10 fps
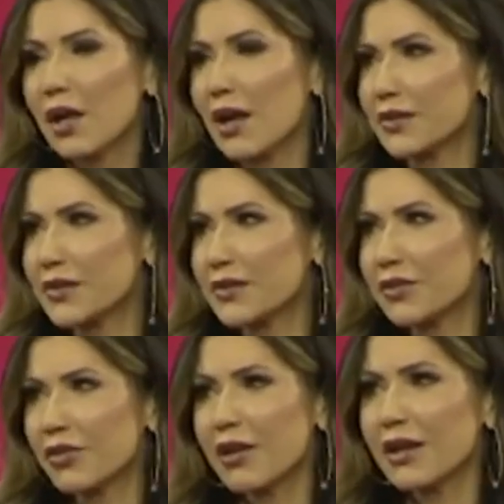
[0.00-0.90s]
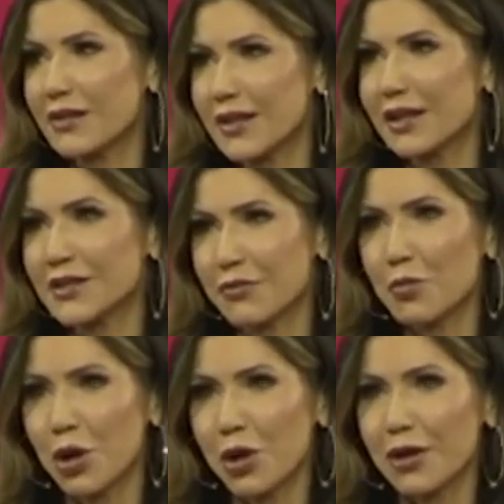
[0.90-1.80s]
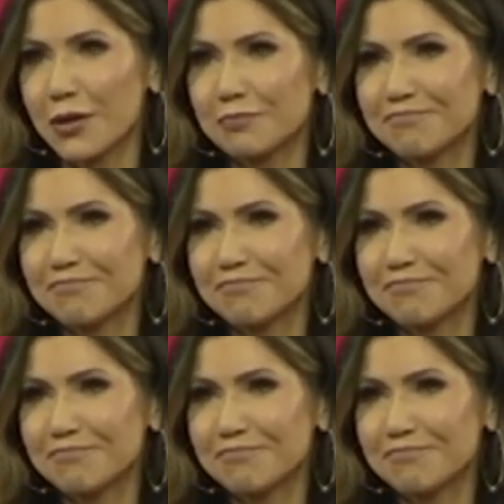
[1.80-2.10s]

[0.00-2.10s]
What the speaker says: bless the United States of America.